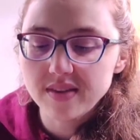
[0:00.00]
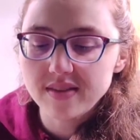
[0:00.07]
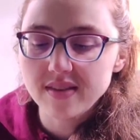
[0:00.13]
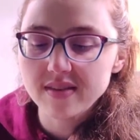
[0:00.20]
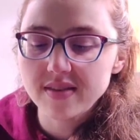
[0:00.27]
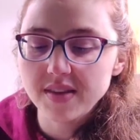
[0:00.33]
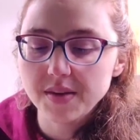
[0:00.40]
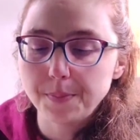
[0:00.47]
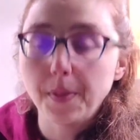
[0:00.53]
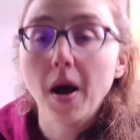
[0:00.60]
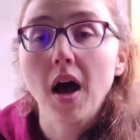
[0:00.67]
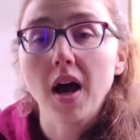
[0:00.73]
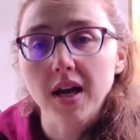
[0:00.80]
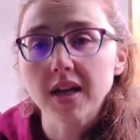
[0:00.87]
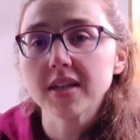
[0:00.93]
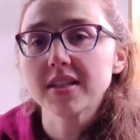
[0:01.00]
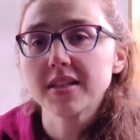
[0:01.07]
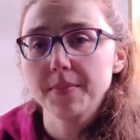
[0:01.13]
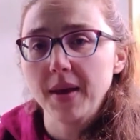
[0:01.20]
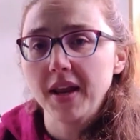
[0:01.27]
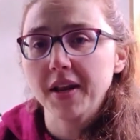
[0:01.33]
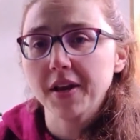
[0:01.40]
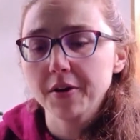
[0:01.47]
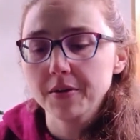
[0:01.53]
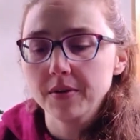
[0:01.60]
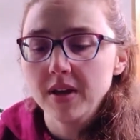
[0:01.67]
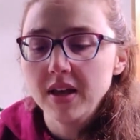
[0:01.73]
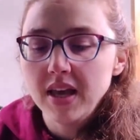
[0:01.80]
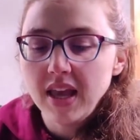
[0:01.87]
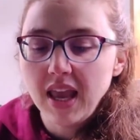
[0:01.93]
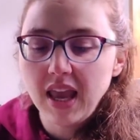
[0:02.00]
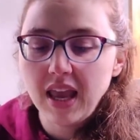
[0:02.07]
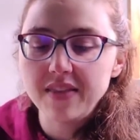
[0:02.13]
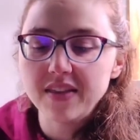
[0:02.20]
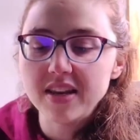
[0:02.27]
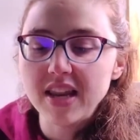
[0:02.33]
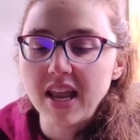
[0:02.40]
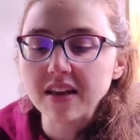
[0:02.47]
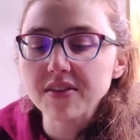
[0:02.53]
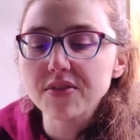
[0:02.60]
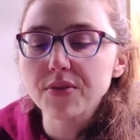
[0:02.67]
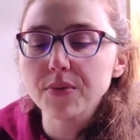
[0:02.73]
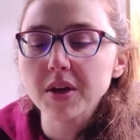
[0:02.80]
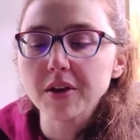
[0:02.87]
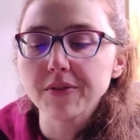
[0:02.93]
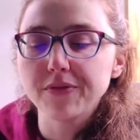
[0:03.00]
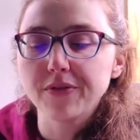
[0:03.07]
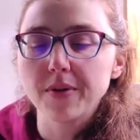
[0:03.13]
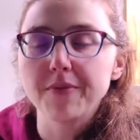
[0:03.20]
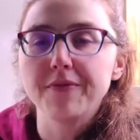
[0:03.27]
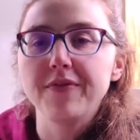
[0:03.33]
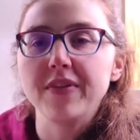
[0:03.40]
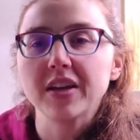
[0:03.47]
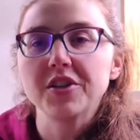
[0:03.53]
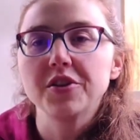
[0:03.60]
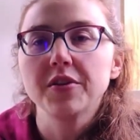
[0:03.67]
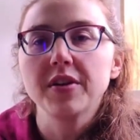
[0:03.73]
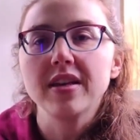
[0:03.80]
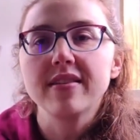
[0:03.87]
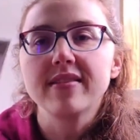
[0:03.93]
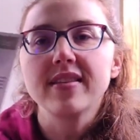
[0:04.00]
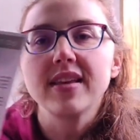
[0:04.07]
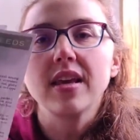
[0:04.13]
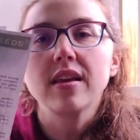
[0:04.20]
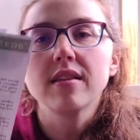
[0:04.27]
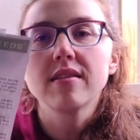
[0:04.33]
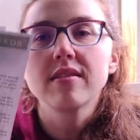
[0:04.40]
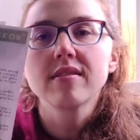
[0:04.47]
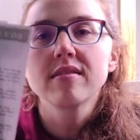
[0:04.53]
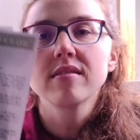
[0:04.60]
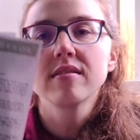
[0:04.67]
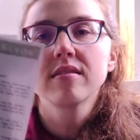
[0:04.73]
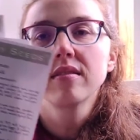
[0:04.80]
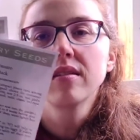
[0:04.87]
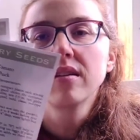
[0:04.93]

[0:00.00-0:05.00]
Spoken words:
this is the Puck tomato, and the next 3 are from Victory Seeds,